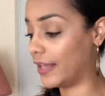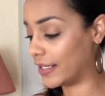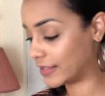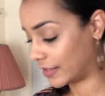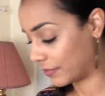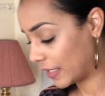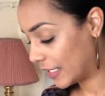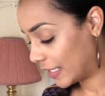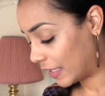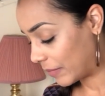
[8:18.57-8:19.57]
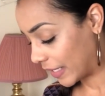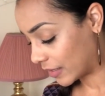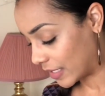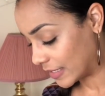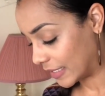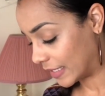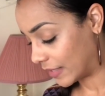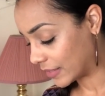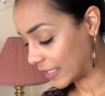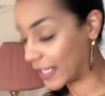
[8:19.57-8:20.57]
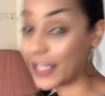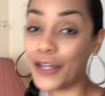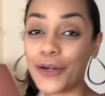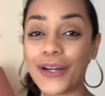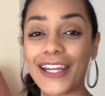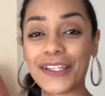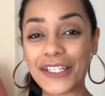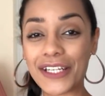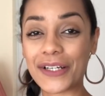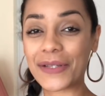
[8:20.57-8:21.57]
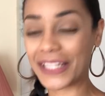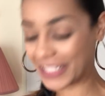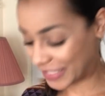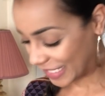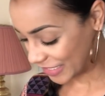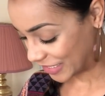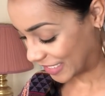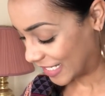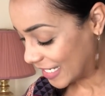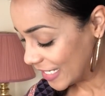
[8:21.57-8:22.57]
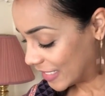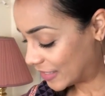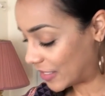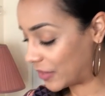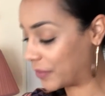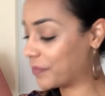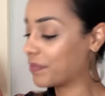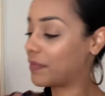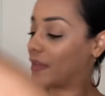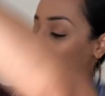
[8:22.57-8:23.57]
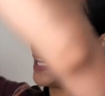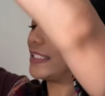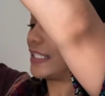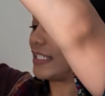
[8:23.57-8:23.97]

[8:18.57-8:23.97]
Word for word: that stuff in my closet. And I was like, great, you can go with the collection. So that's an